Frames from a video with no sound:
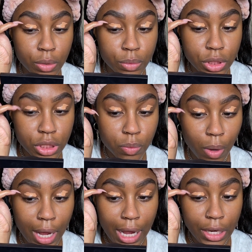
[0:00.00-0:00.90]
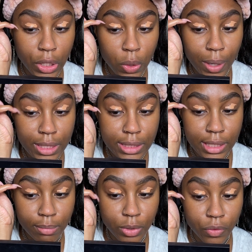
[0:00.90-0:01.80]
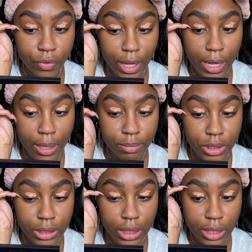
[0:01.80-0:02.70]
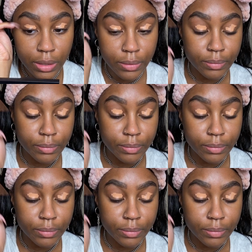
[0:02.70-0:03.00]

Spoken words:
which is why I know I just ain't built for that. I'm just not.